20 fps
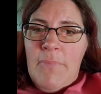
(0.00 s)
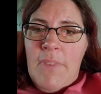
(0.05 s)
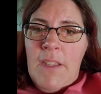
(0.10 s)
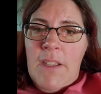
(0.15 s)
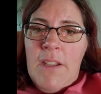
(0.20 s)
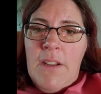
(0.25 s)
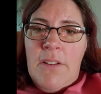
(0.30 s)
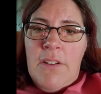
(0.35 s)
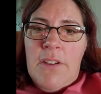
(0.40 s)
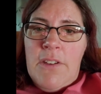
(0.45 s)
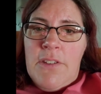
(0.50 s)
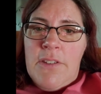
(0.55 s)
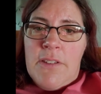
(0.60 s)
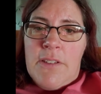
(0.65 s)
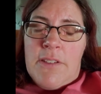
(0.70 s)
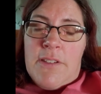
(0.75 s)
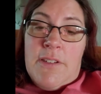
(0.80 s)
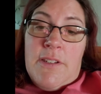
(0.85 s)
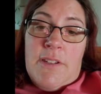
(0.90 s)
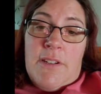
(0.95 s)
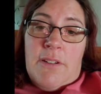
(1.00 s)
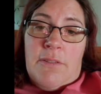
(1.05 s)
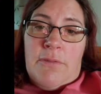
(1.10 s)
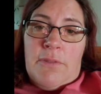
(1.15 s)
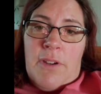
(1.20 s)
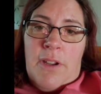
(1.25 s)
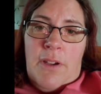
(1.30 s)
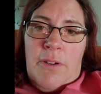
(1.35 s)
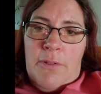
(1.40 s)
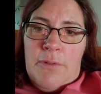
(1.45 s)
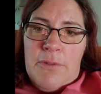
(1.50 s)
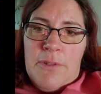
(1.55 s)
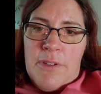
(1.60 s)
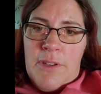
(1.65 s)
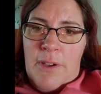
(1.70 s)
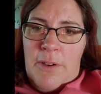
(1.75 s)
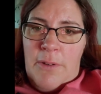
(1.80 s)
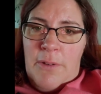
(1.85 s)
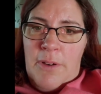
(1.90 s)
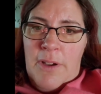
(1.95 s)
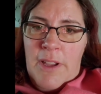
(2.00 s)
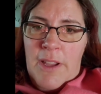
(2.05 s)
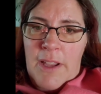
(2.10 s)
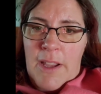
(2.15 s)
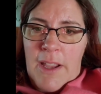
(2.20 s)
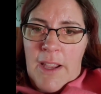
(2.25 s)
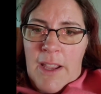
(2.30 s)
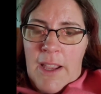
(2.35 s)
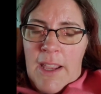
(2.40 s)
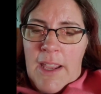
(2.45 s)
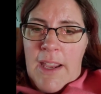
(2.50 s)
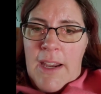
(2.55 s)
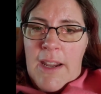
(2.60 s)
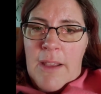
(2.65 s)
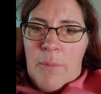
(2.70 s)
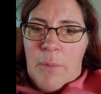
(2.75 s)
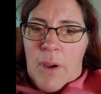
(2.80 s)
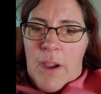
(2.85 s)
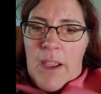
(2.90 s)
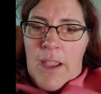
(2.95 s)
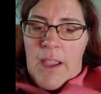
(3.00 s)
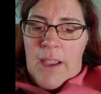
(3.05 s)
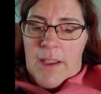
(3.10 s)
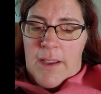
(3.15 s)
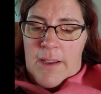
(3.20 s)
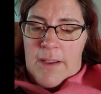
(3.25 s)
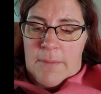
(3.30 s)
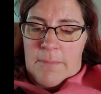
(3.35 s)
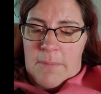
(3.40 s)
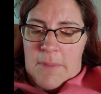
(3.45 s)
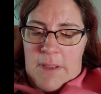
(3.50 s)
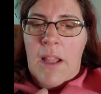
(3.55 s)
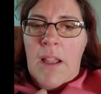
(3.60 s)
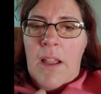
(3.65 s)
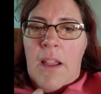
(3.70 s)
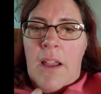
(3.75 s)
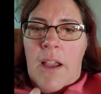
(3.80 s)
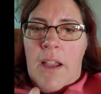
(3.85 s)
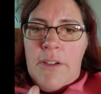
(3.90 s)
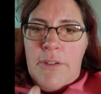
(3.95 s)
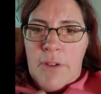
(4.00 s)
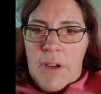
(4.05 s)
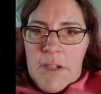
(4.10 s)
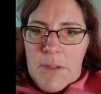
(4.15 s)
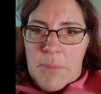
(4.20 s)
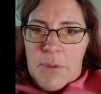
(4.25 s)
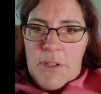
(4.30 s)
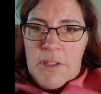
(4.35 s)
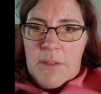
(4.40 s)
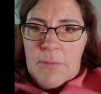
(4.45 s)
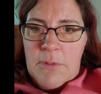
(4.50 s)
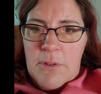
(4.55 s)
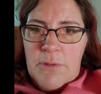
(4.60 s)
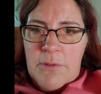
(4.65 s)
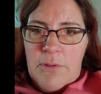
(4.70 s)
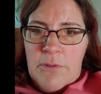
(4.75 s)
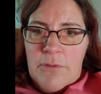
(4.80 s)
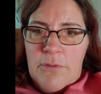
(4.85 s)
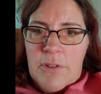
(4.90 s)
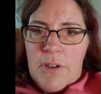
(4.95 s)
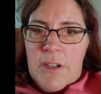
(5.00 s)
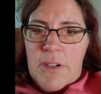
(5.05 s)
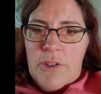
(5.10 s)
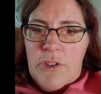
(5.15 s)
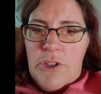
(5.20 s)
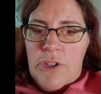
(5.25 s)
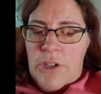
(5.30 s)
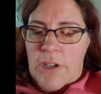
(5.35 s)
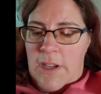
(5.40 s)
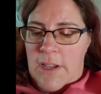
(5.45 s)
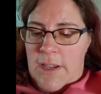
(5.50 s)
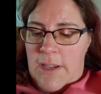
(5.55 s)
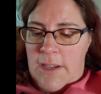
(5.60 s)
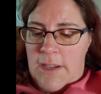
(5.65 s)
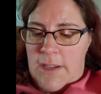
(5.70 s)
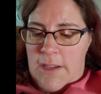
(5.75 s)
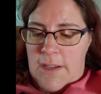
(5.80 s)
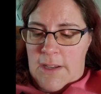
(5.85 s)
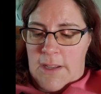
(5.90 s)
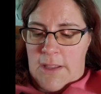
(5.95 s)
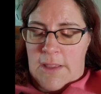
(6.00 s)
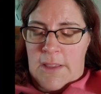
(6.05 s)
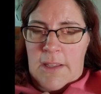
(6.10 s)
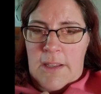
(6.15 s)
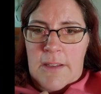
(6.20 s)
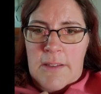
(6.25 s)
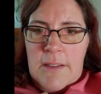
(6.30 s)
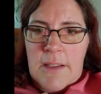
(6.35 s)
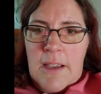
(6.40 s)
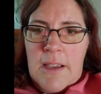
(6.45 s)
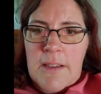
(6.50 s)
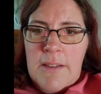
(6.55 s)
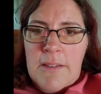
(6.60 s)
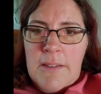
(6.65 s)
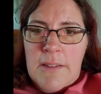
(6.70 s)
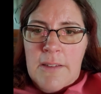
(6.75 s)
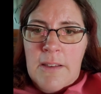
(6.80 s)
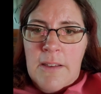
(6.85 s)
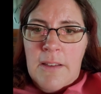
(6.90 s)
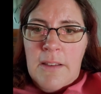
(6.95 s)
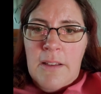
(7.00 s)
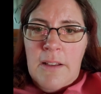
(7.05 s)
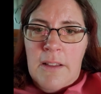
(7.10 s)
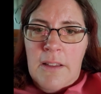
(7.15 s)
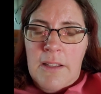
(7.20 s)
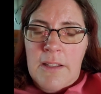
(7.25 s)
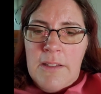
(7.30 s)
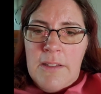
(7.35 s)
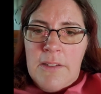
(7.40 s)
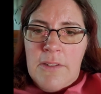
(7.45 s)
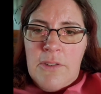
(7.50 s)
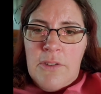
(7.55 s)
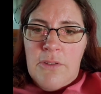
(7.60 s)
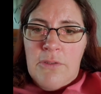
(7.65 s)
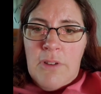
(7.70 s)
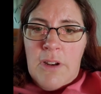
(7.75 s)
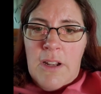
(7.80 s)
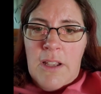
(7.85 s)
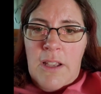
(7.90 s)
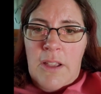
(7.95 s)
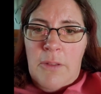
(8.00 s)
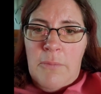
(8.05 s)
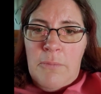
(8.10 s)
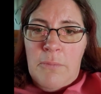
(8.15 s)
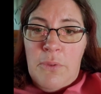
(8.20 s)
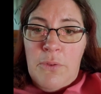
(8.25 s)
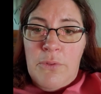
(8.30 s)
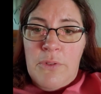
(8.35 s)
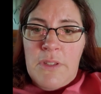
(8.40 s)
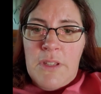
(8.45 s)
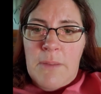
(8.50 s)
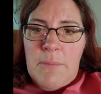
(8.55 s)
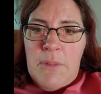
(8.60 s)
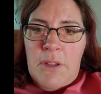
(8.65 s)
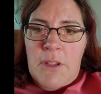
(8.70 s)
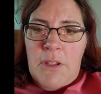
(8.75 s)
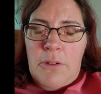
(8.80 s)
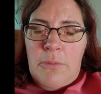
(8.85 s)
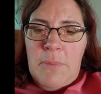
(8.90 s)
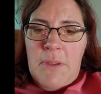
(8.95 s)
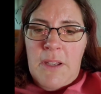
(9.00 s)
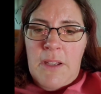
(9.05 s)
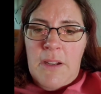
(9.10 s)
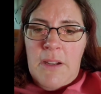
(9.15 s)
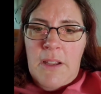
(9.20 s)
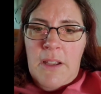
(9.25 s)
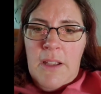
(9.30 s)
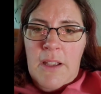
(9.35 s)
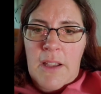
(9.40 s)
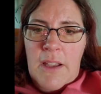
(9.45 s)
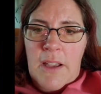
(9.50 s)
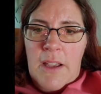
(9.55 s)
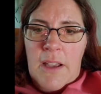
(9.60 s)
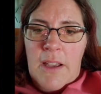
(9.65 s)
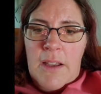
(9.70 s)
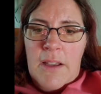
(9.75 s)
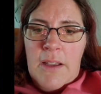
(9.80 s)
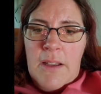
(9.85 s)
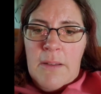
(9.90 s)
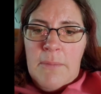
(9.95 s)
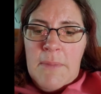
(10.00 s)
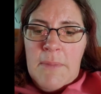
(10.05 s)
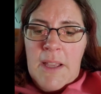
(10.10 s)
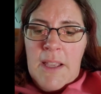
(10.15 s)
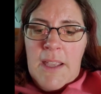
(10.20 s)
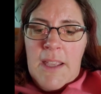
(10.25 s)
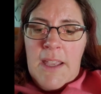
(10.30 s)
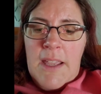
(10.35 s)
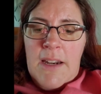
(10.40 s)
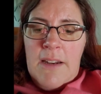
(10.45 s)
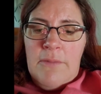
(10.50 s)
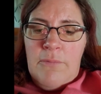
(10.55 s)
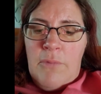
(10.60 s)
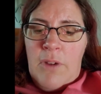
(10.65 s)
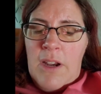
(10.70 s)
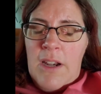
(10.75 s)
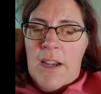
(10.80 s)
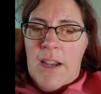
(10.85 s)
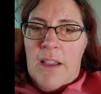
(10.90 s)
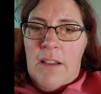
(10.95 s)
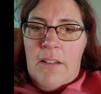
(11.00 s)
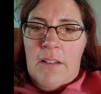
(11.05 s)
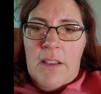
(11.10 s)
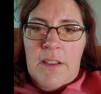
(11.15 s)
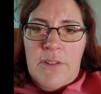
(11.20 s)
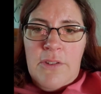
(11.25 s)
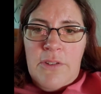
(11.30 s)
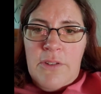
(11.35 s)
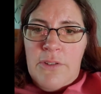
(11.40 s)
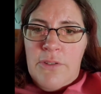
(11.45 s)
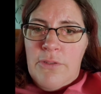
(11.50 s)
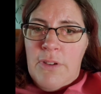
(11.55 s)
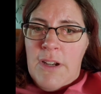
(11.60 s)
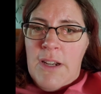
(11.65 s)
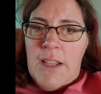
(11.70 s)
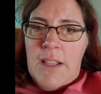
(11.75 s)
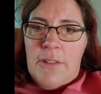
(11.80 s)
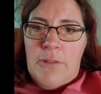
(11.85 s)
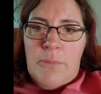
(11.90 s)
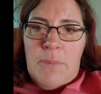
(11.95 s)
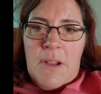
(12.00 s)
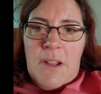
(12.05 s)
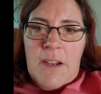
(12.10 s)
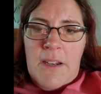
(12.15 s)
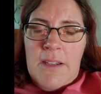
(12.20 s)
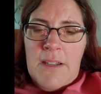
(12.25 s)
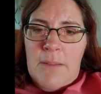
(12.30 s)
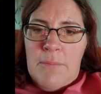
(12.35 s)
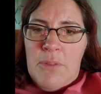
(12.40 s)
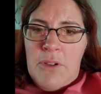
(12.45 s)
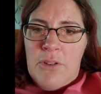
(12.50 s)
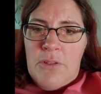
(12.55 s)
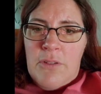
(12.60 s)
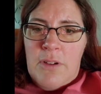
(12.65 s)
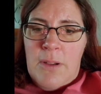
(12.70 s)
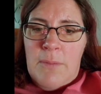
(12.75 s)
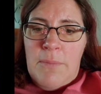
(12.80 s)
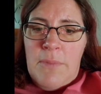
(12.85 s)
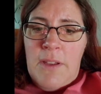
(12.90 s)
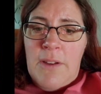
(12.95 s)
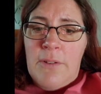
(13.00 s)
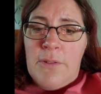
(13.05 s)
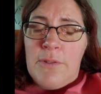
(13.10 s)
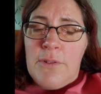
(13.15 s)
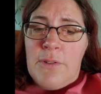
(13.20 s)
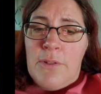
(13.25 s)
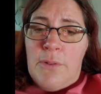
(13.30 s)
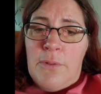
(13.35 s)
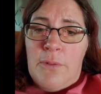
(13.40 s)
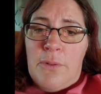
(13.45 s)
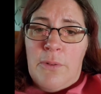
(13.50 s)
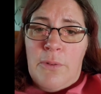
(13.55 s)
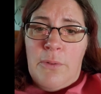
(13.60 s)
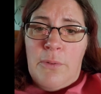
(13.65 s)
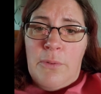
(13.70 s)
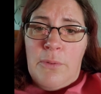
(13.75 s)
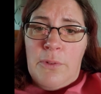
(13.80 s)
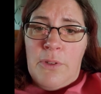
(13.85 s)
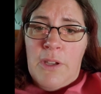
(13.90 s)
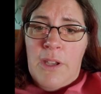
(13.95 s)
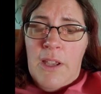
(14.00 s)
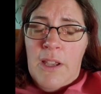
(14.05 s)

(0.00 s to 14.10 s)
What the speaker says: know, you don't know. So anyway, I tried to put some Nutri-Drench in these guys' gullets to try to help boost them a little bit. Again, right now, it's just trying to get their body temperature up. They are so cold.